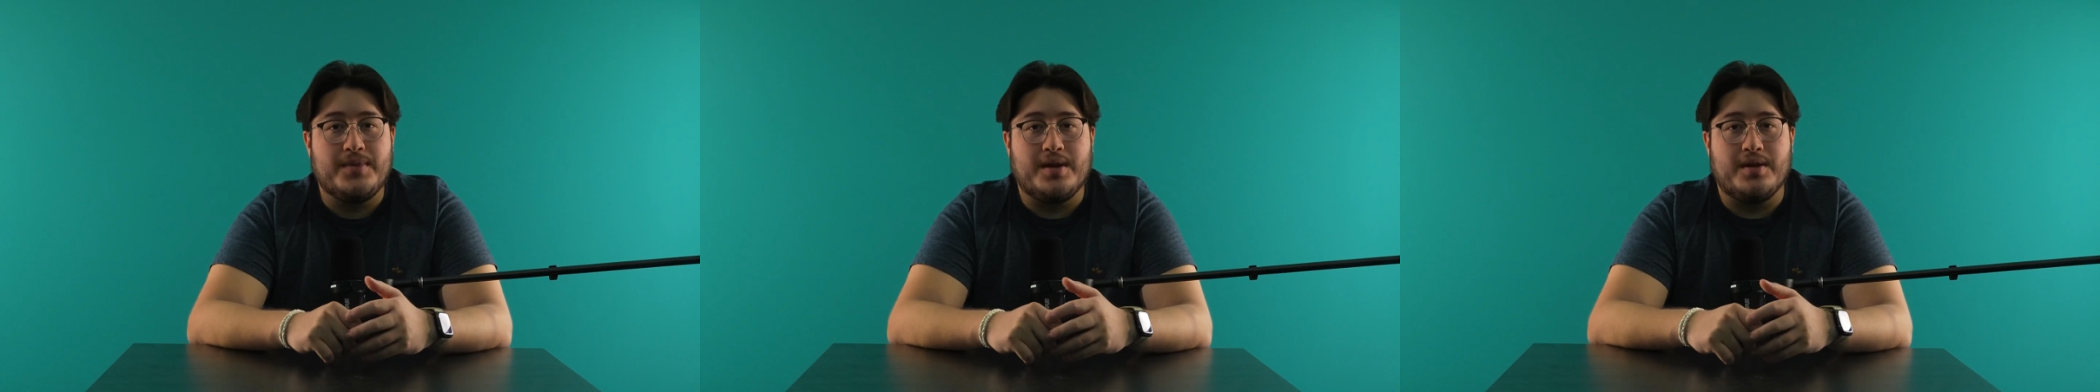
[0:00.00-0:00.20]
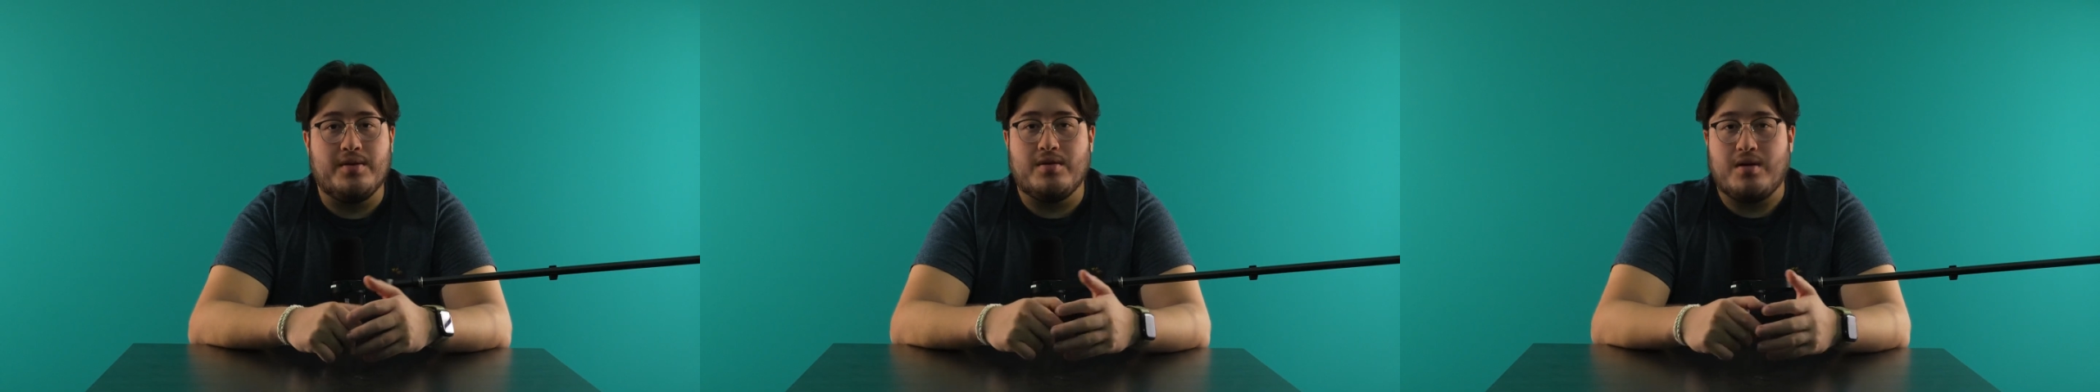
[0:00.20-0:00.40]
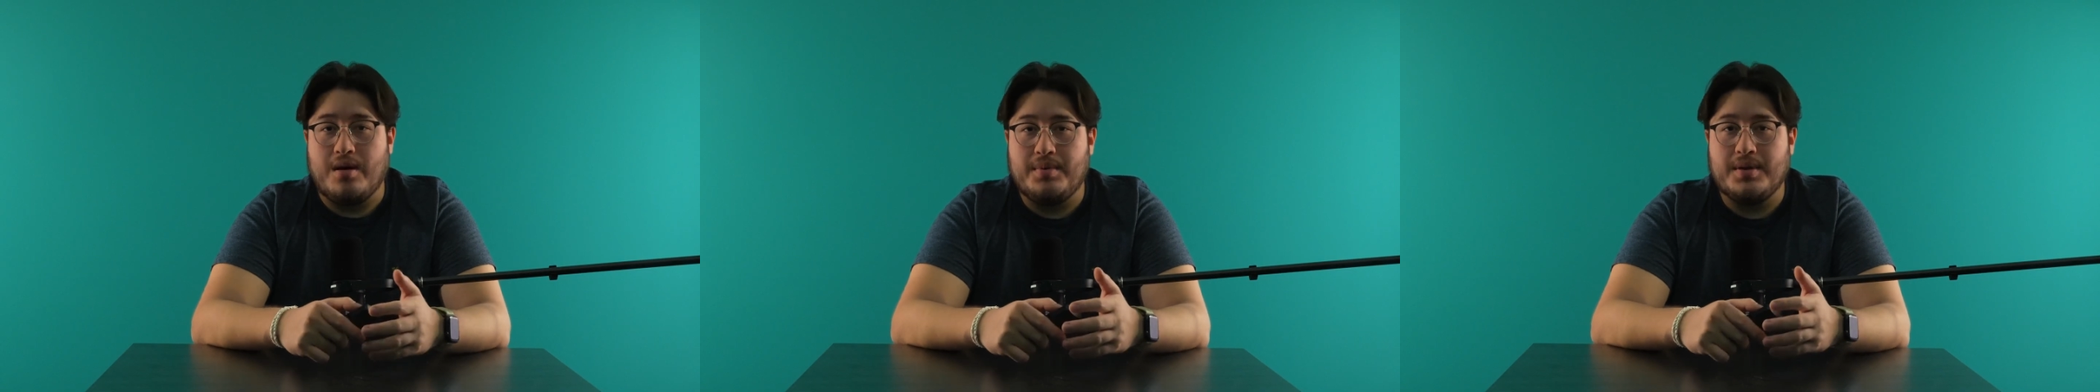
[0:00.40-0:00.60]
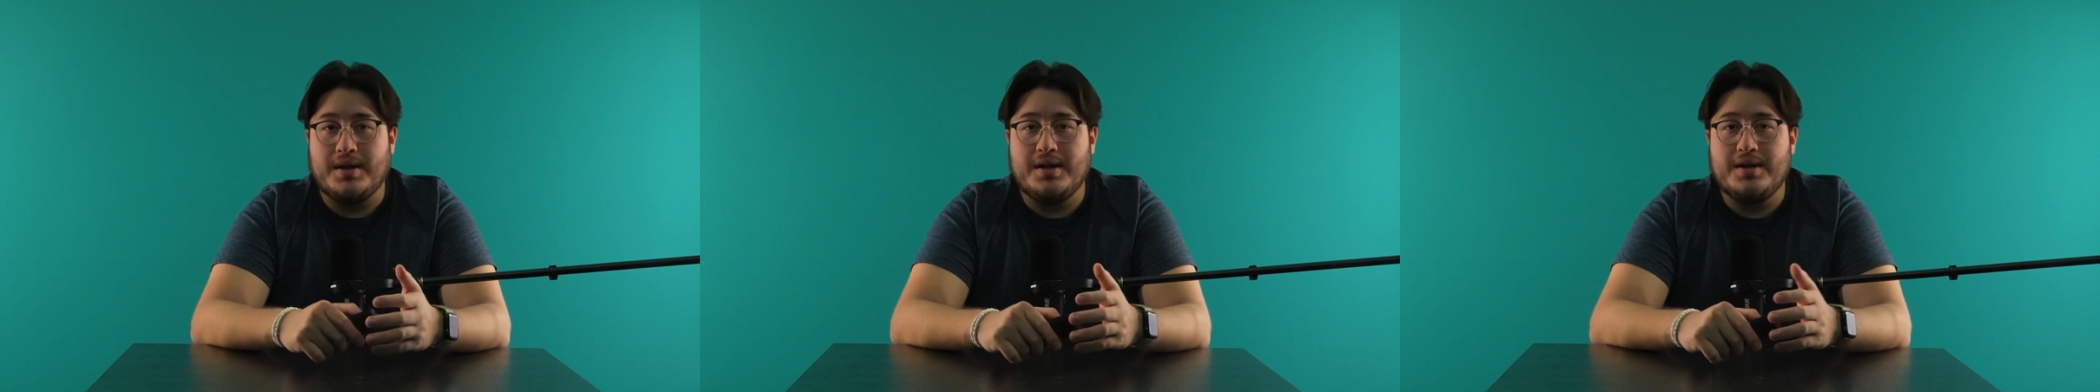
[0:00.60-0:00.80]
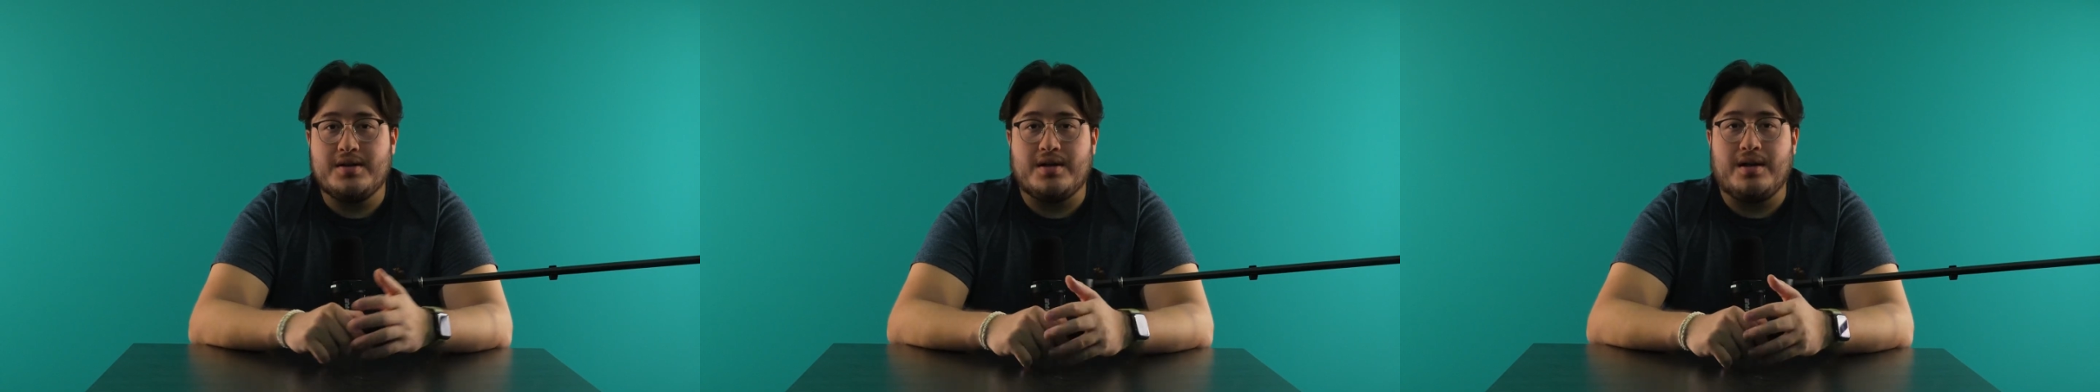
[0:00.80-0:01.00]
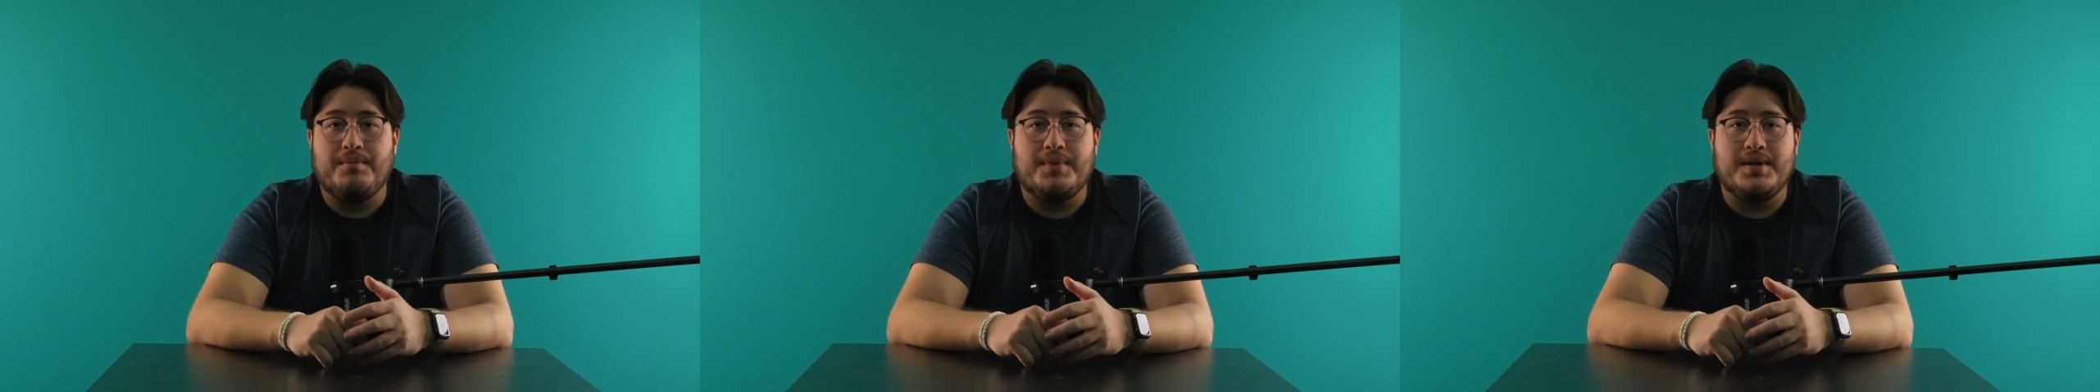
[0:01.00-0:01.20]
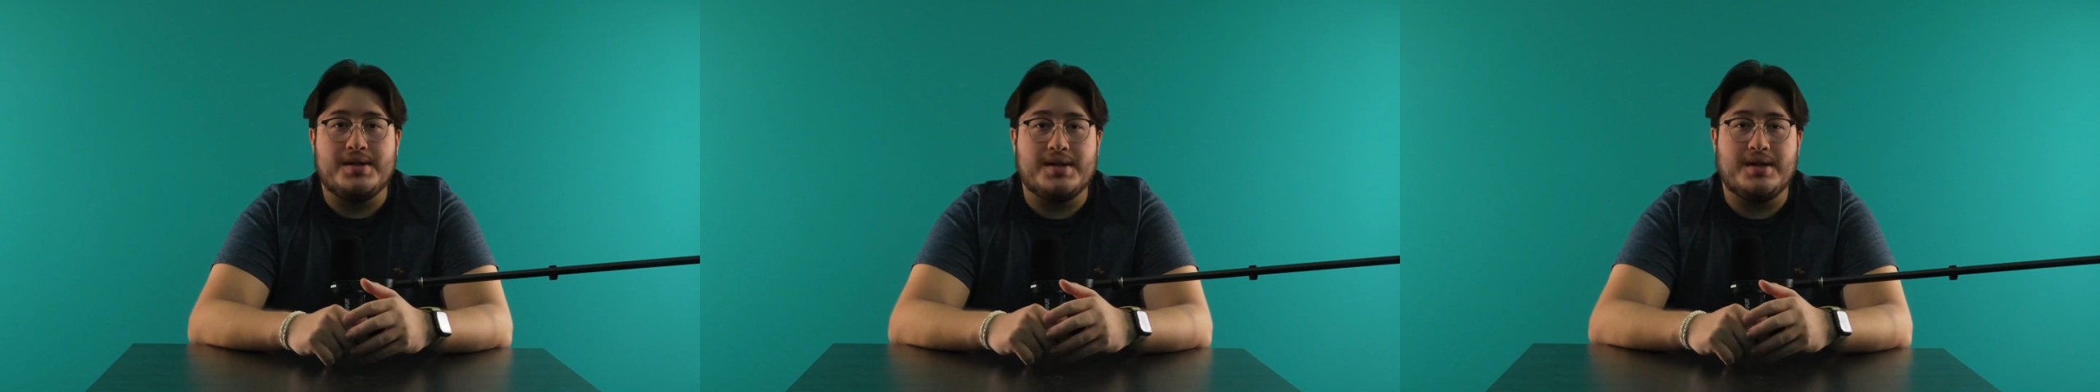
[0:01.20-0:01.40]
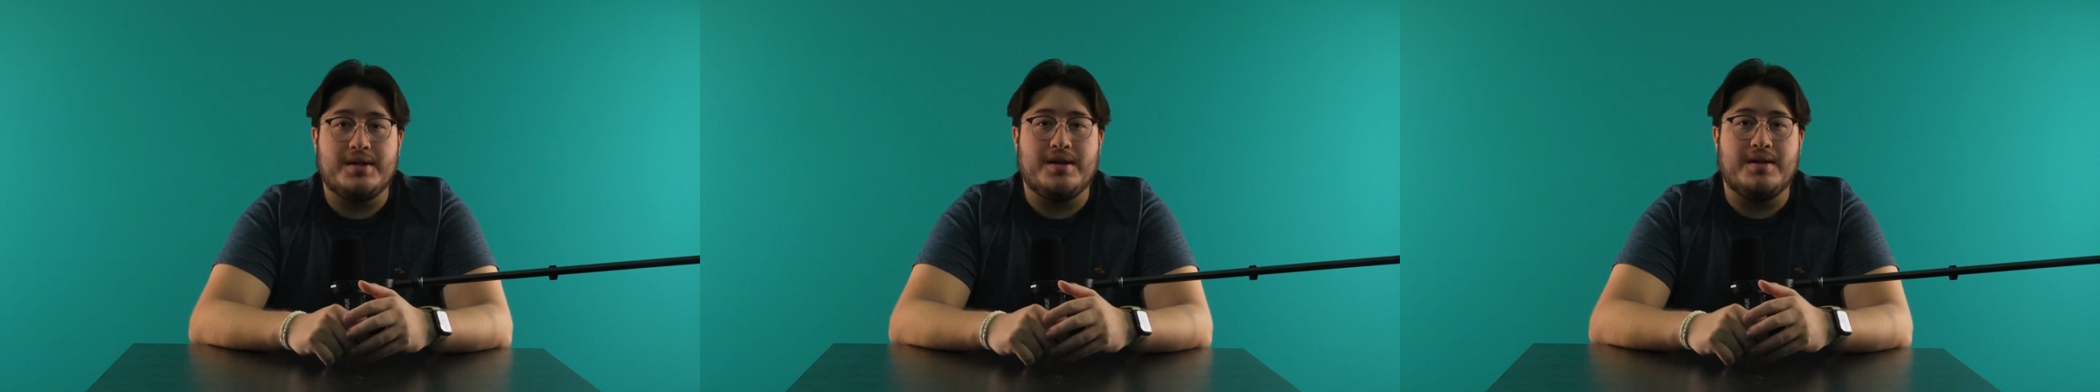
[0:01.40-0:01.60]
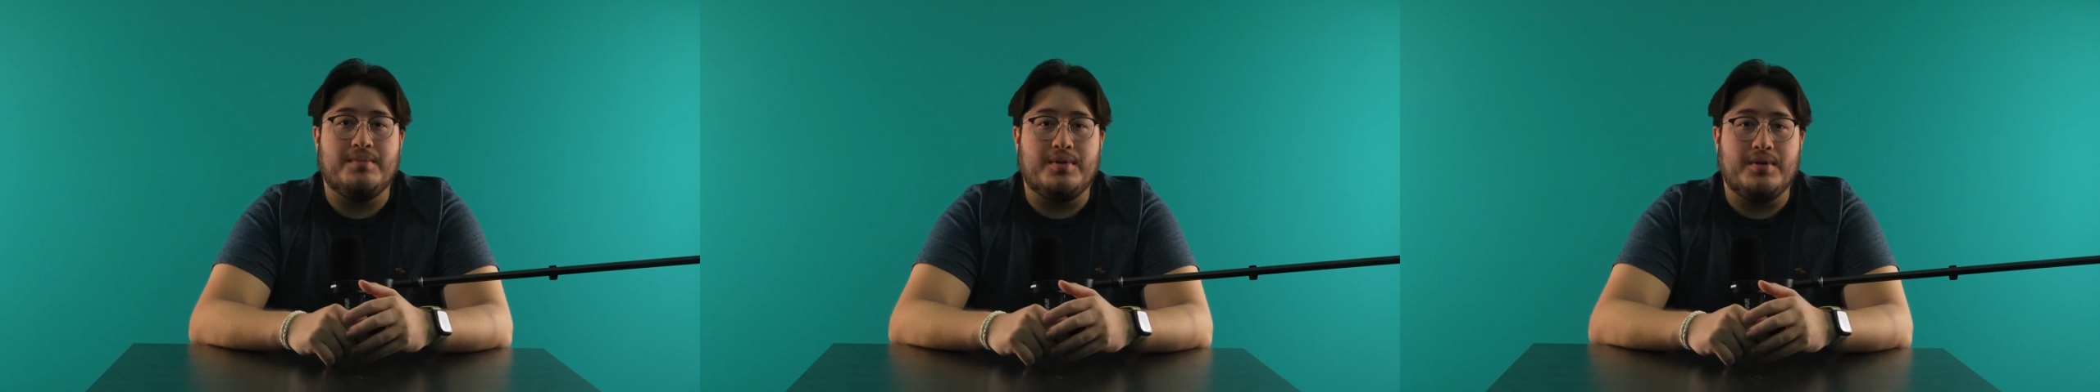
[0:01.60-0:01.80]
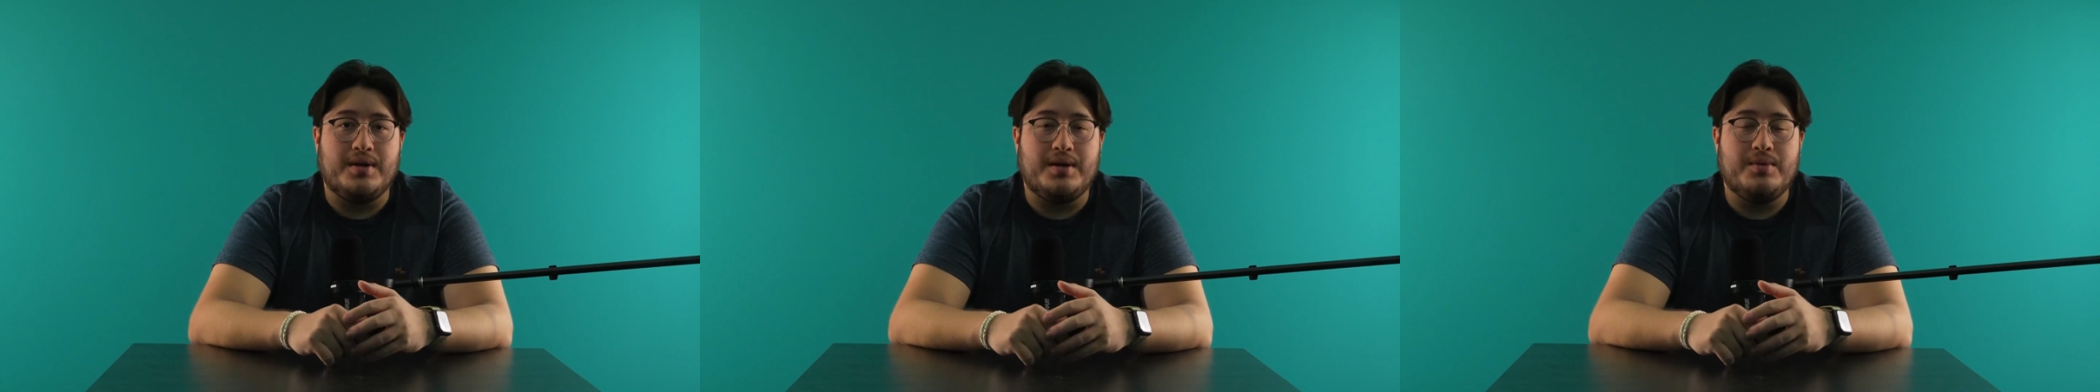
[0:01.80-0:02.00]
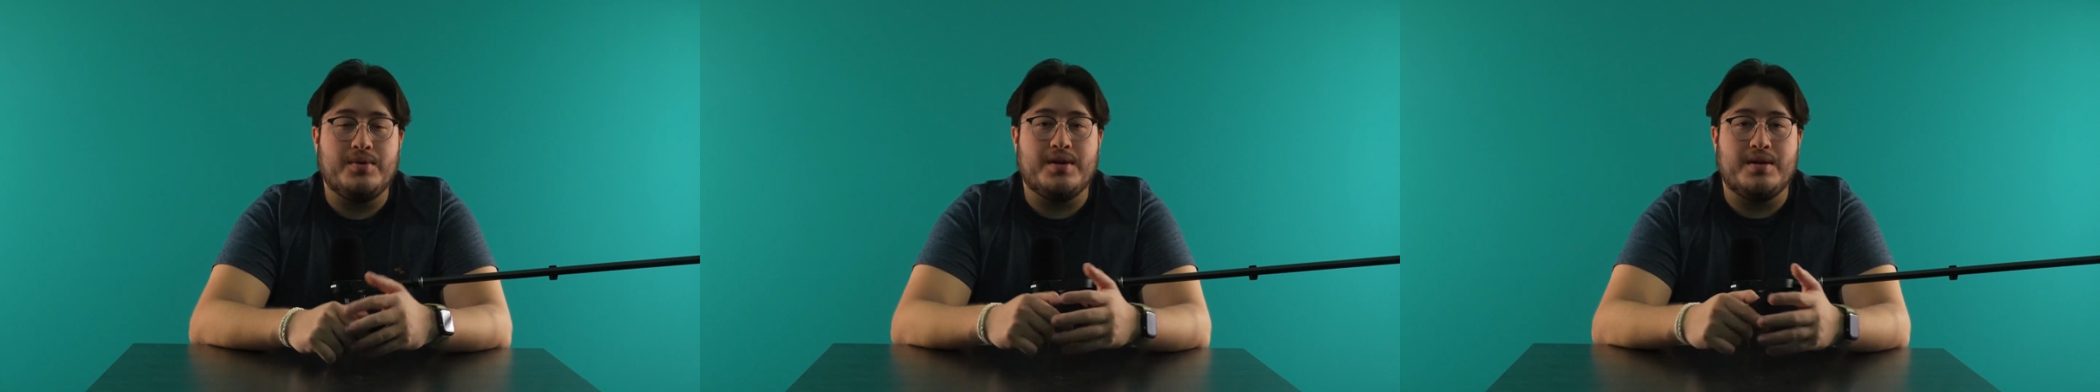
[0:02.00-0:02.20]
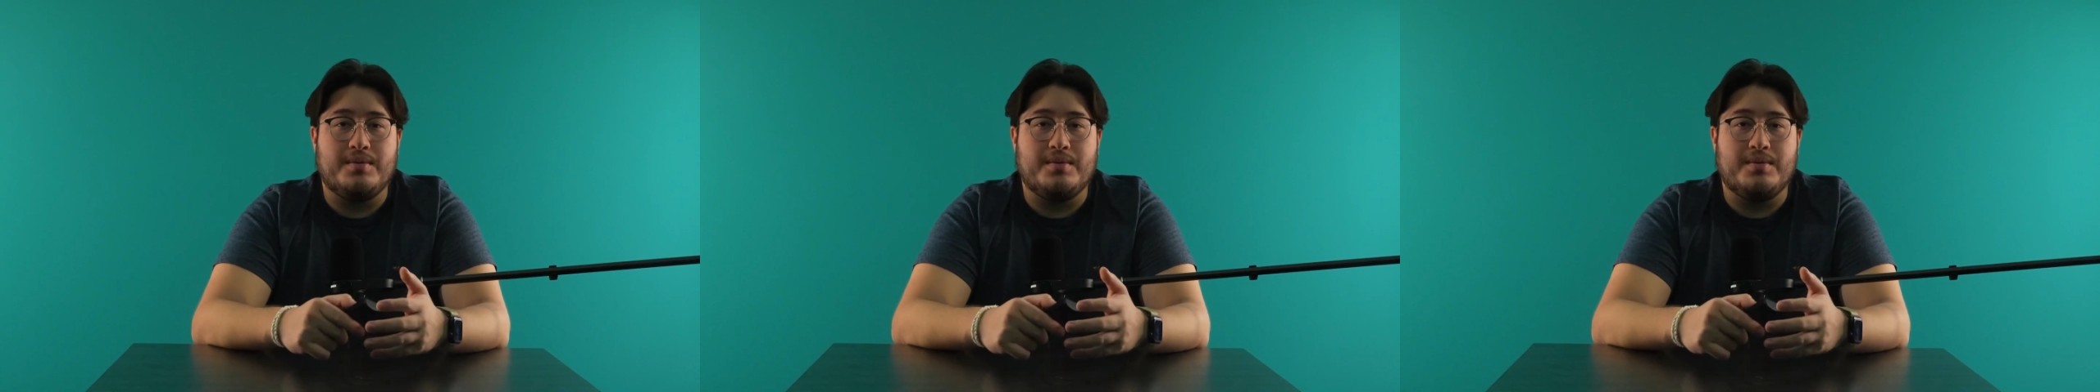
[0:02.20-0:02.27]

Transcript: they are obligated to compensate the employee with an